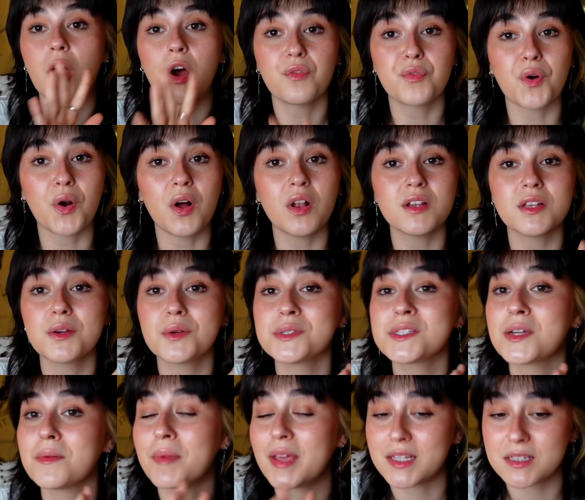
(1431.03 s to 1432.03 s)
Overall, it was
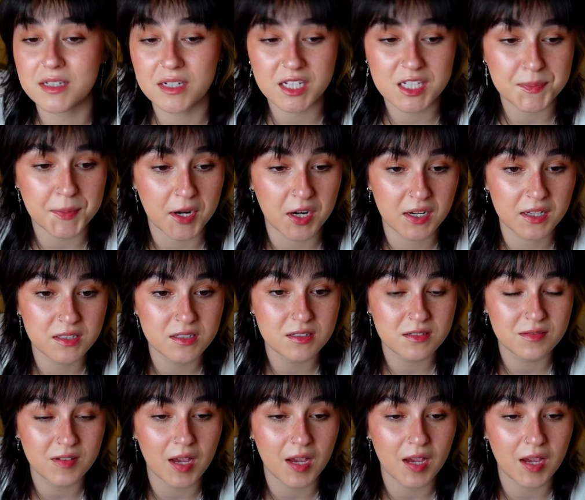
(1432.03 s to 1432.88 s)
an amazing experience.